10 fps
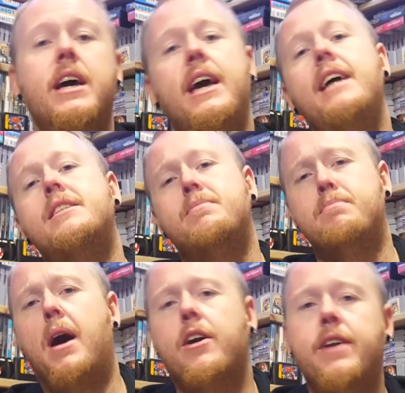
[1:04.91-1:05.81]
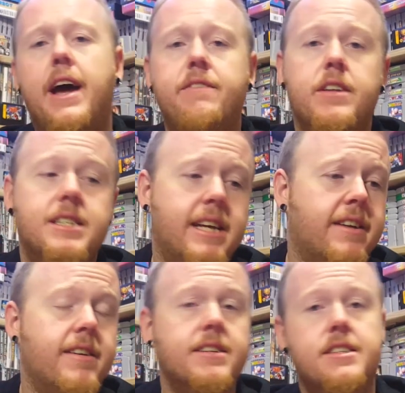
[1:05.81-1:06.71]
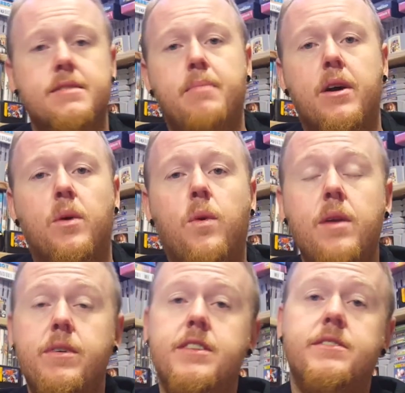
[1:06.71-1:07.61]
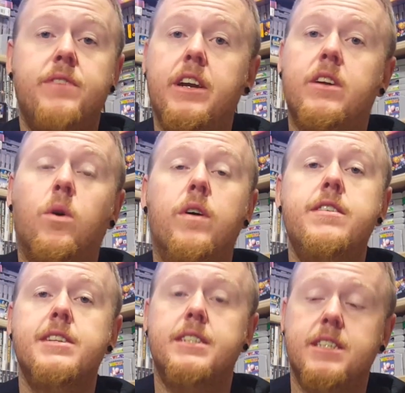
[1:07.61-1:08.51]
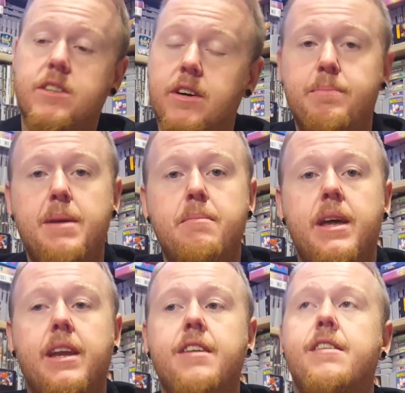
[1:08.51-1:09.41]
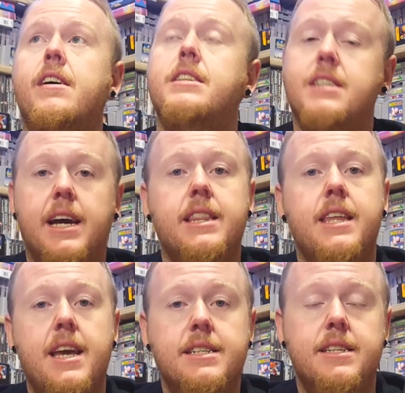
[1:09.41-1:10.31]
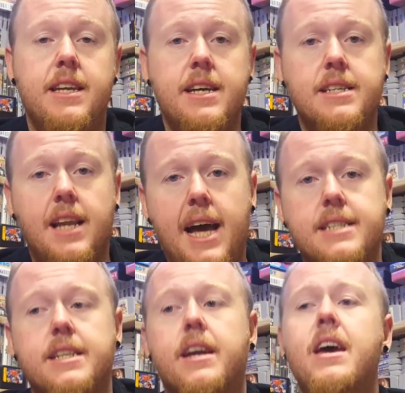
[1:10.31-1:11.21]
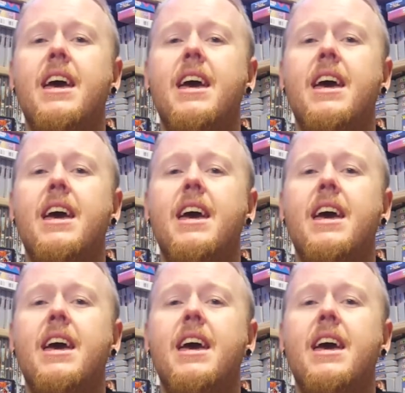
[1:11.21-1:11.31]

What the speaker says: It's modeled after the Sega Genesis Model 1, which is very gorgeous. It's going to be mini, just like the SNES Classic.